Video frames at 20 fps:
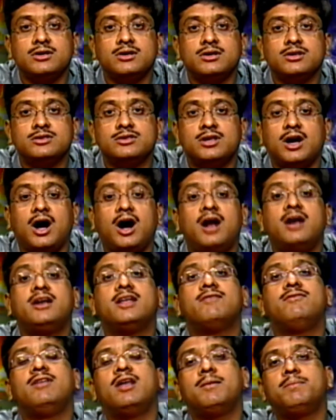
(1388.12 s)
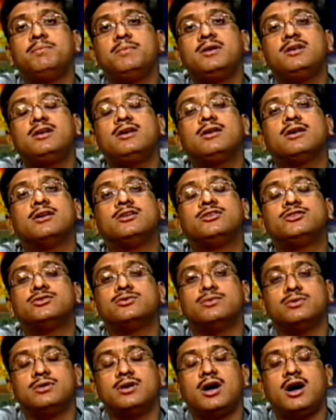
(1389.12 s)
the undeveloped
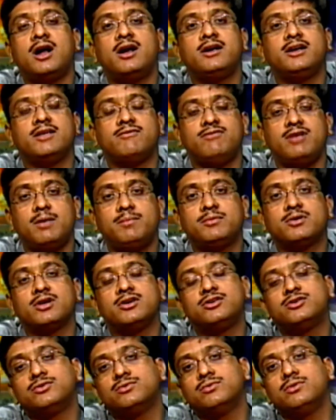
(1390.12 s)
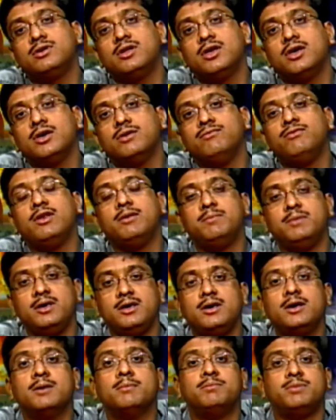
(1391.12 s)
control will be
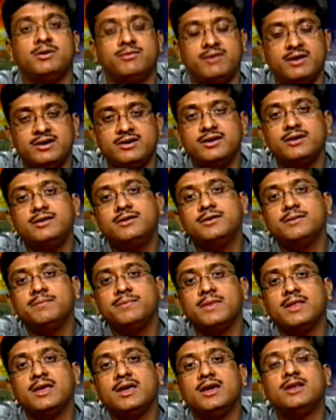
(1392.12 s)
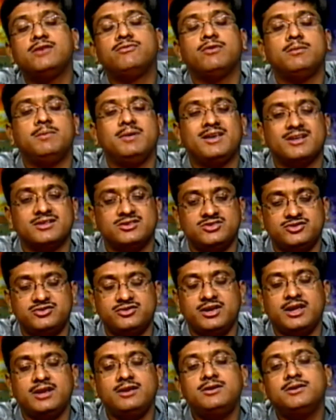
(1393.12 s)
prevented, it will be
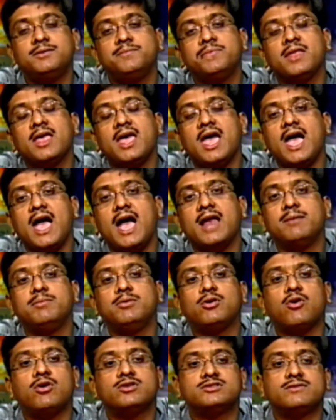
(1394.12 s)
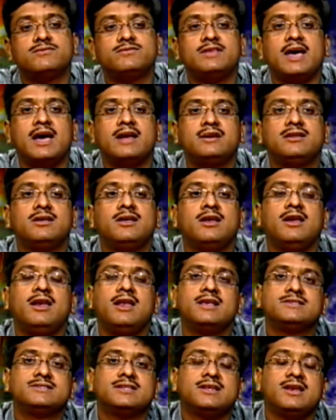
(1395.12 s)
constrained, and because of that
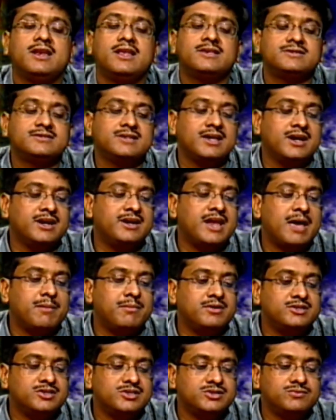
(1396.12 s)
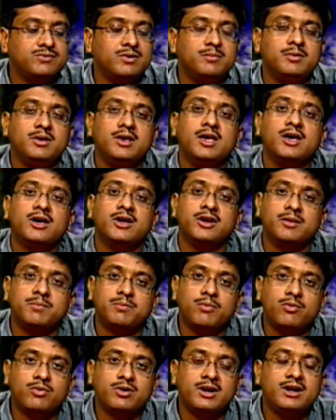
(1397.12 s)
less and less damages will be
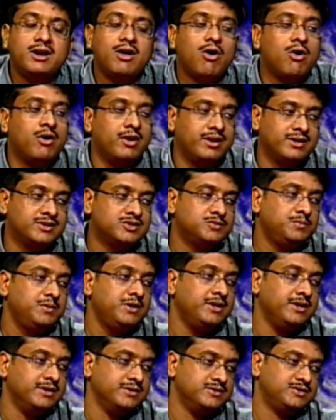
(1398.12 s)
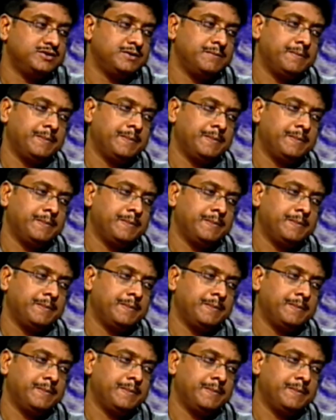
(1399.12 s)
reported or experienced.